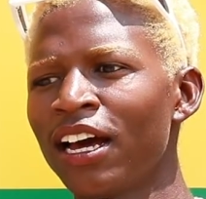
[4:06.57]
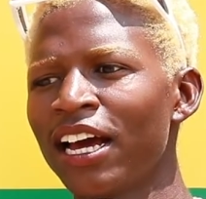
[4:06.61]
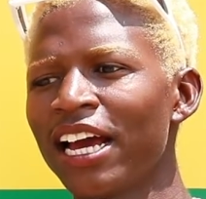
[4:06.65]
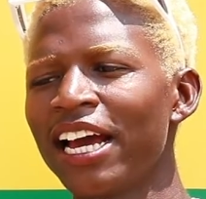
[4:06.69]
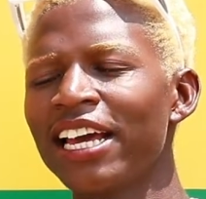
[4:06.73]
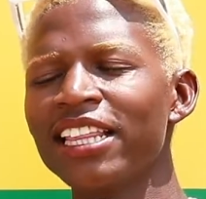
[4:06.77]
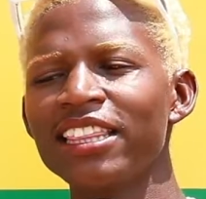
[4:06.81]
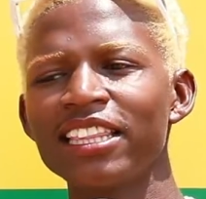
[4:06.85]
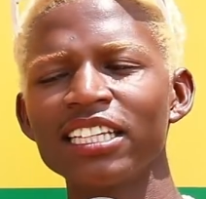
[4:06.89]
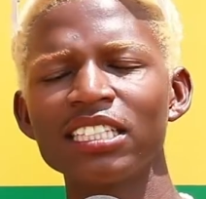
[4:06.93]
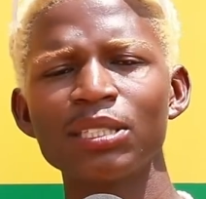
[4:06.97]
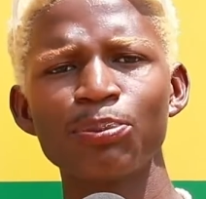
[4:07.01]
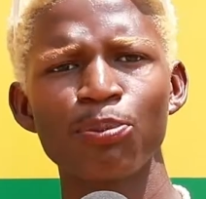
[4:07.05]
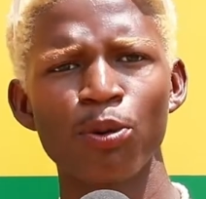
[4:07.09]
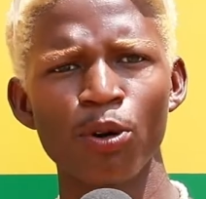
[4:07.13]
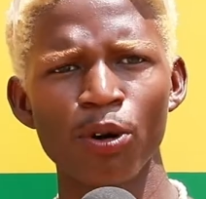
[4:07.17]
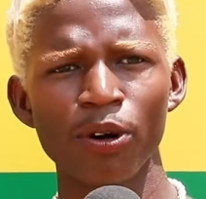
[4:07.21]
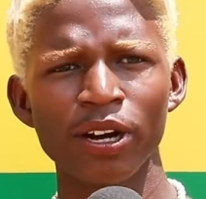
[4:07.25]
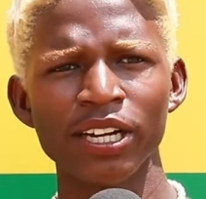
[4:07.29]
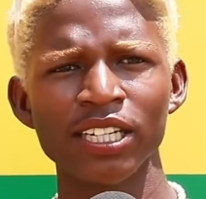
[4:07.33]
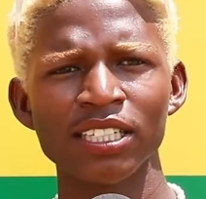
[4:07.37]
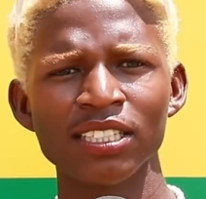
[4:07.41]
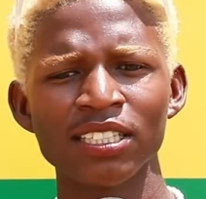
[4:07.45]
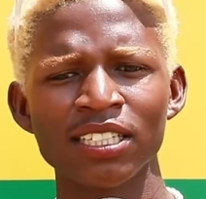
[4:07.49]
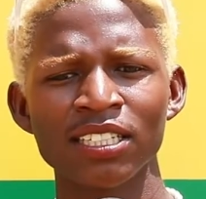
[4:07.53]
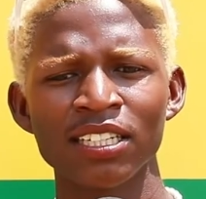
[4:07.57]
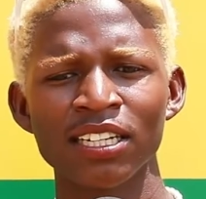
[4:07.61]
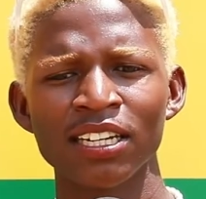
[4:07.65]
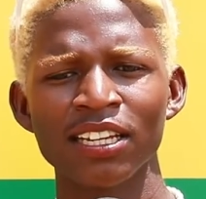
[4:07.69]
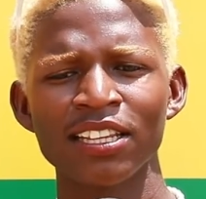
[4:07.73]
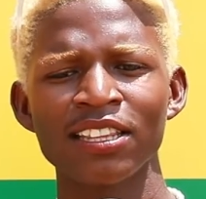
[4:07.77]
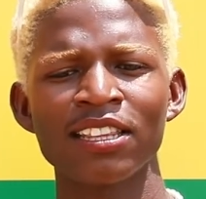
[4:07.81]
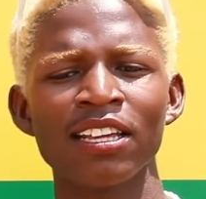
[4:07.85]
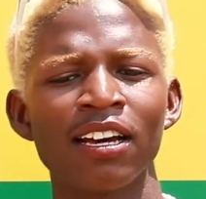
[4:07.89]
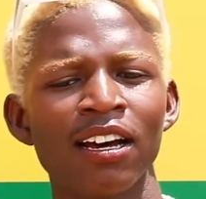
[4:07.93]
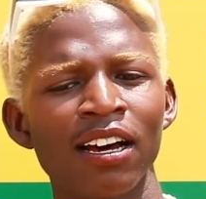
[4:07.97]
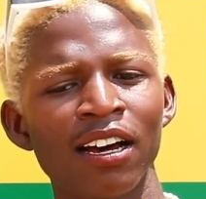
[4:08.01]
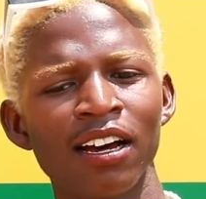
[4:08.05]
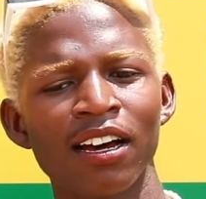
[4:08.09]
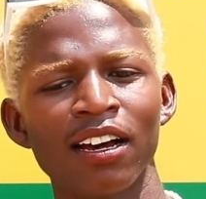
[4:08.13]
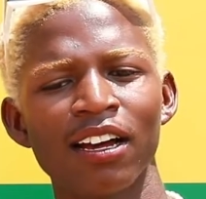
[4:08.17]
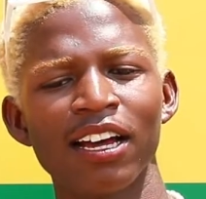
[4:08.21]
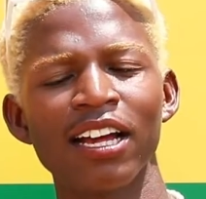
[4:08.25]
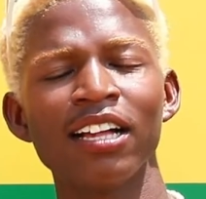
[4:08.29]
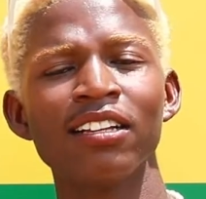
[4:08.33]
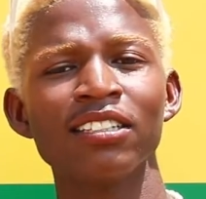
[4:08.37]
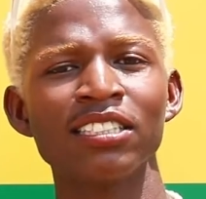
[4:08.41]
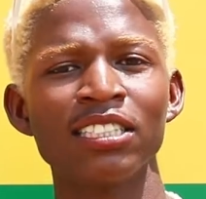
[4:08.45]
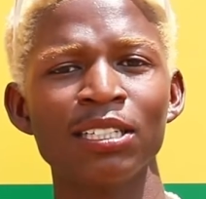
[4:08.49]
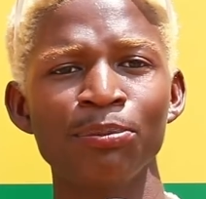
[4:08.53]
at this point the
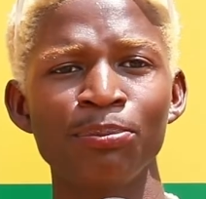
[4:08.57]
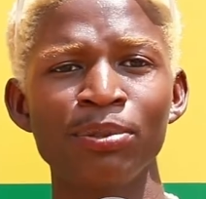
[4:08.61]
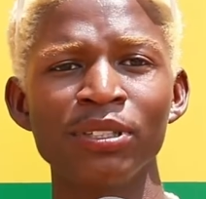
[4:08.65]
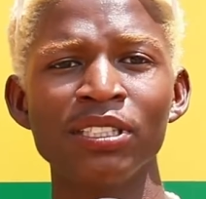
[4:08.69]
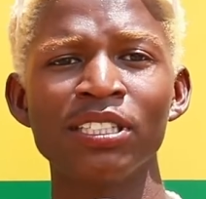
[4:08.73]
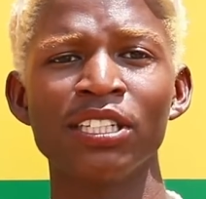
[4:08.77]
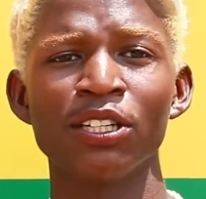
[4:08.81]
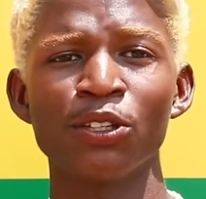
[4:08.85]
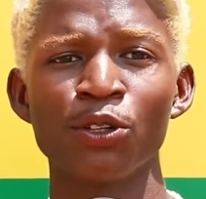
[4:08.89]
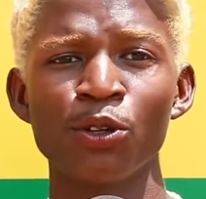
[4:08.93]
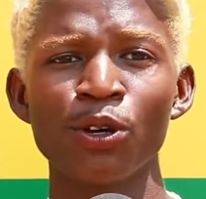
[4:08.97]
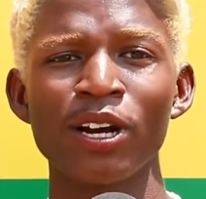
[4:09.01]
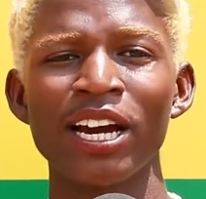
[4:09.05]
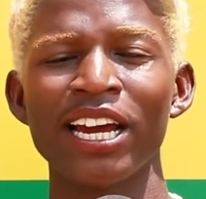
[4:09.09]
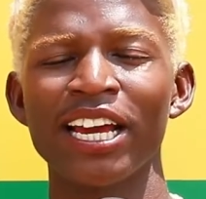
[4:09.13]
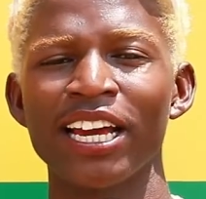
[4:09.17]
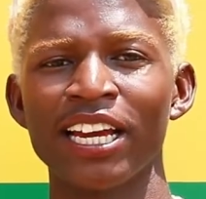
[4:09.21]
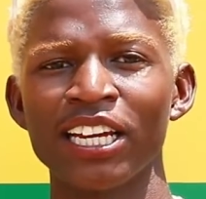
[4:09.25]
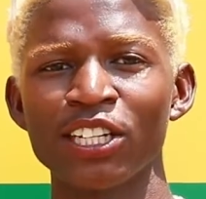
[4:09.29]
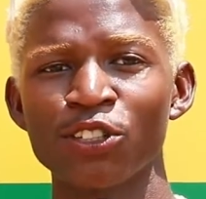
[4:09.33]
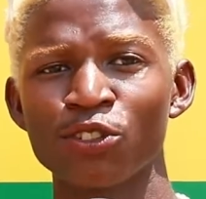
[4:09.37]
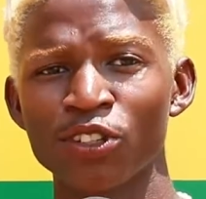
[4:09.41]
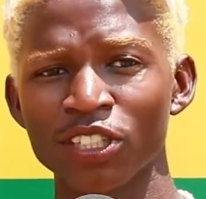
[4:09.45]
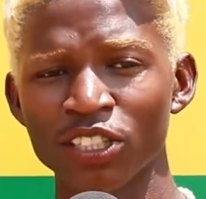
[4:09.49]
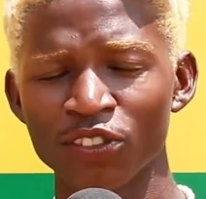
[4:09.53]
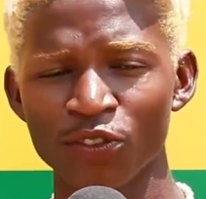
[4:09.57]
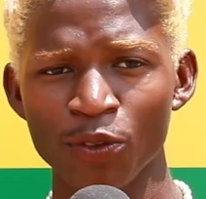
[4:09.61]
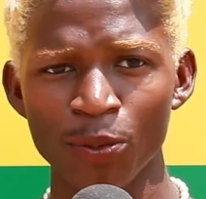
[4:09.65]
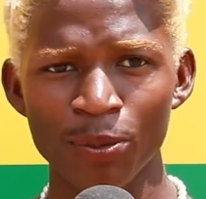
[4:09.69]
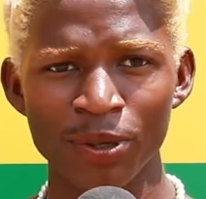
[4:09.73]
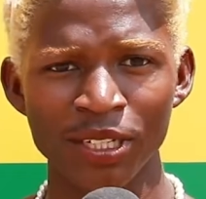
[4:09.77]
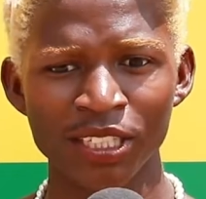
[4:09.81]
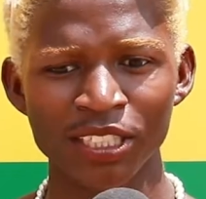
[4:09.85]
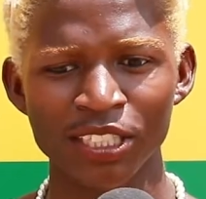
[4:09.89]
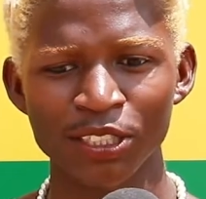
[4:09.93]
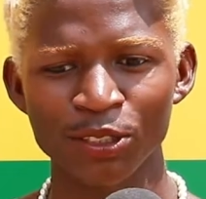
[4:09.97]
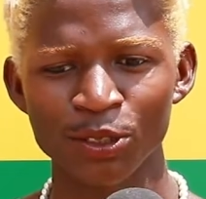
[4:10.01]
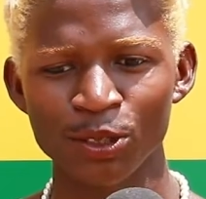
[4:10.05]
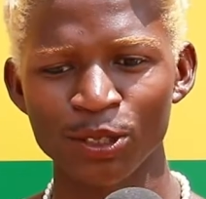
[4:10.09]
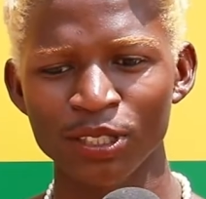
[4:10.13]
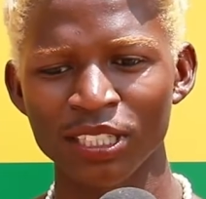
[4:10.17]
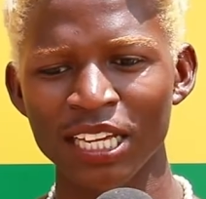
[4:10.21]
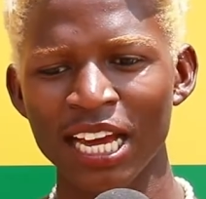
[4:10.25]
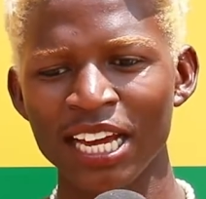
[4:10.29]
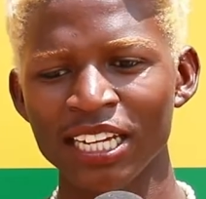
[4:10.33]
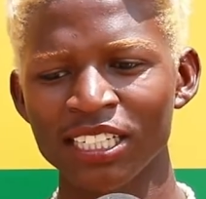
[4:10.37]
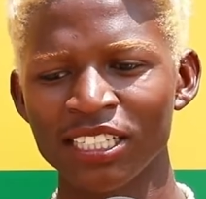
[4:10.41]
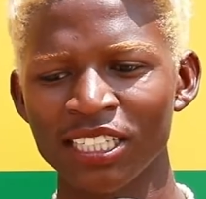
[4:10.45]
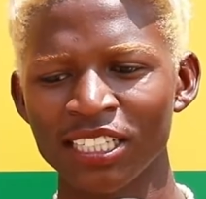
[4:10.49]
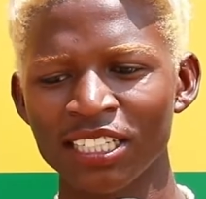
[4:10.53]
LGBTQIA transformation
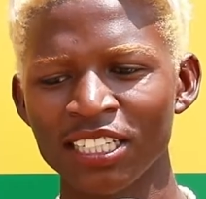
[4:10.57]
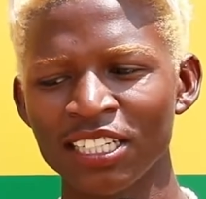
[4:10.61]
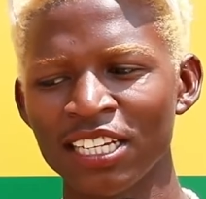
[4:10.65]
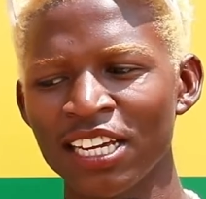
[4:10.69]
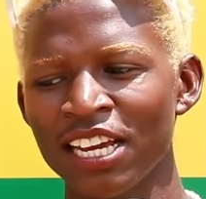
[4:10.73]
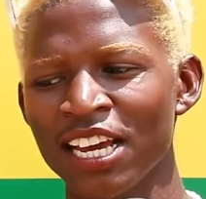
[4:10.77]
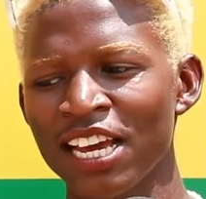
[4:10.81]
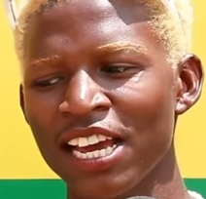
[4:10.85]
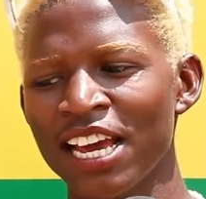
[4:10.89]
society